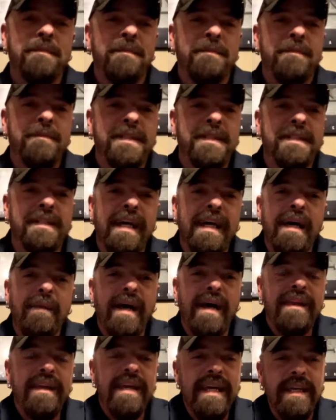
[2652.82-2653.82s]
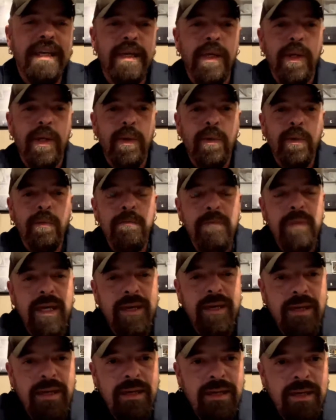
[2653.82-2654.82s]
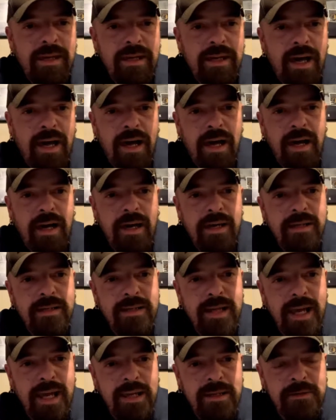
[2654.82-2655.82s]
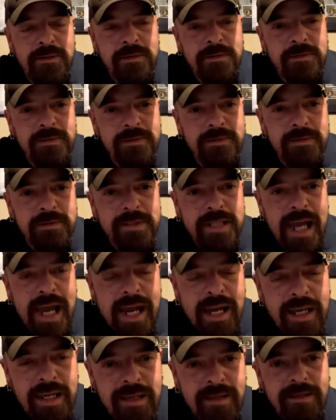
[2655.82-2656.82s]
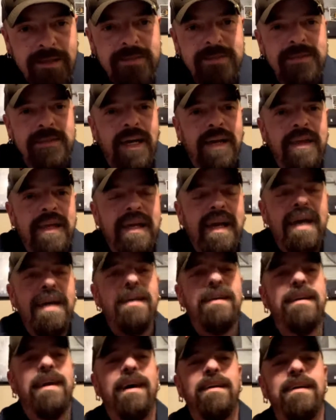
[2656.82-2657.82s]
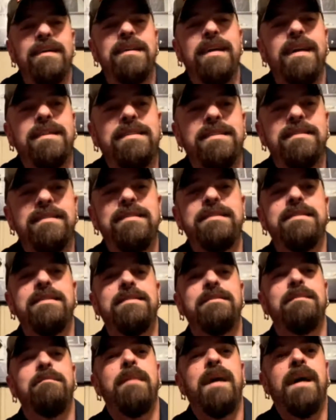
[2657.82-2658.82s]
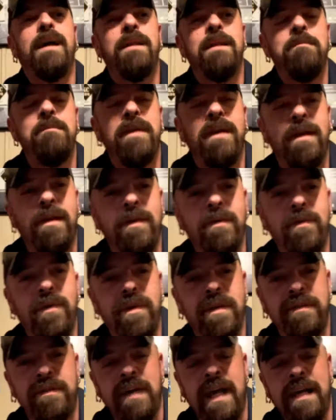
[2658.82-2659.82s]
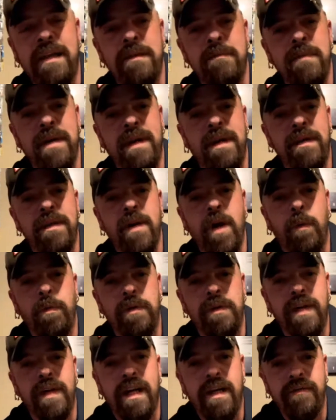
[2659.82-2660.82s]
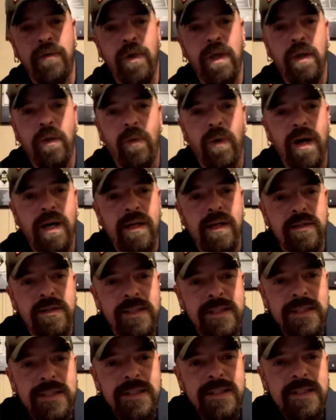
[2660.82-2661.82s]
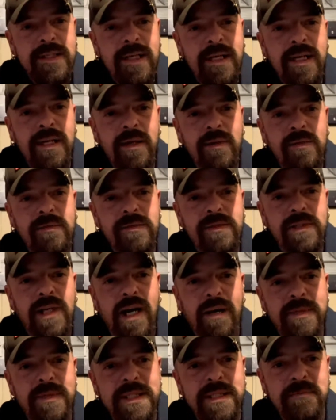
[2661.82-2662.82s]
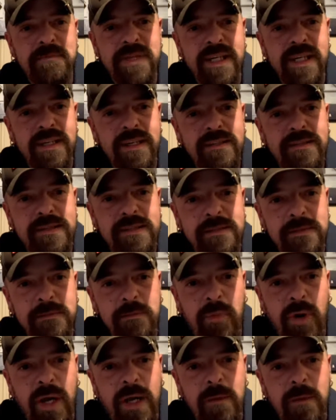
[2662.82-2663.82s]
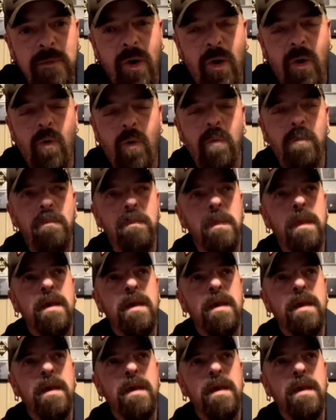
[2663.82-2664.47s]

Skip, I think you, me, and Danny, I think heading down to Texas and out in the middle of the woods, or out in the middle of the open ground for a little while, dropping some pigs and bringing them home.